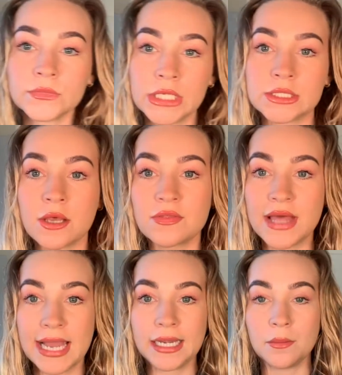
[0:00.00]
So
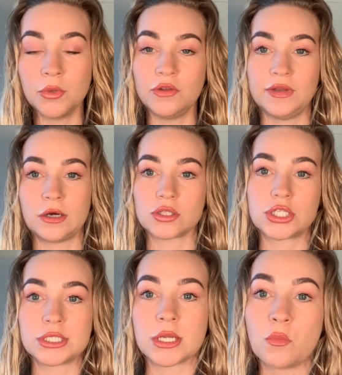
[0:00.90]
then moving on
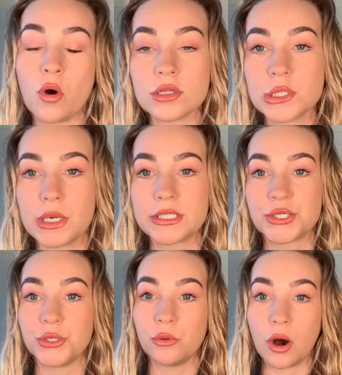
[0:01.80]
to, so what do I
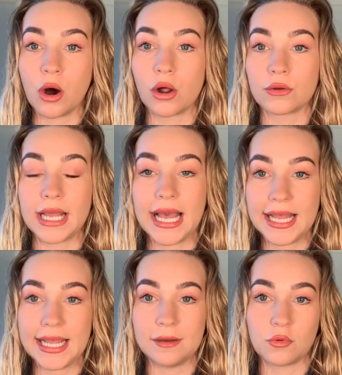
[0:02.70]
do on
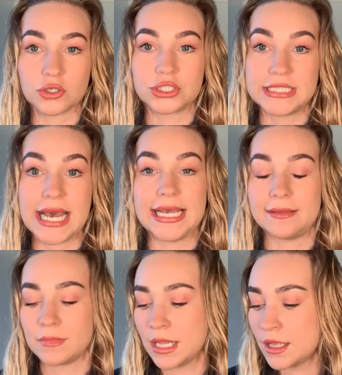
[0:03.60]
hair wash day?
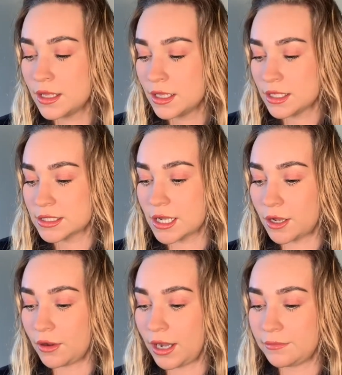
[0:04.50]

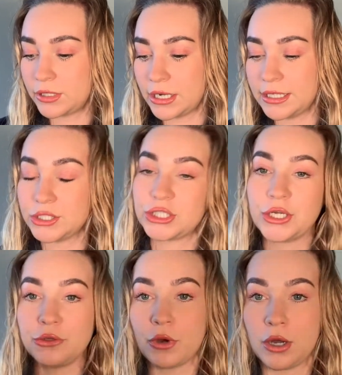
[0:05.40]
So I'm going to show
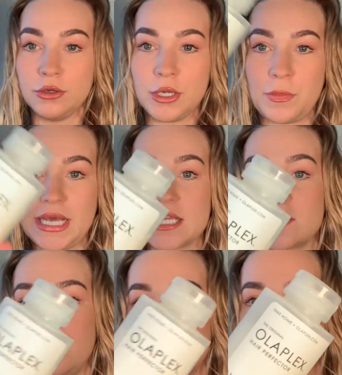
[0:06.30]
you Olaplex first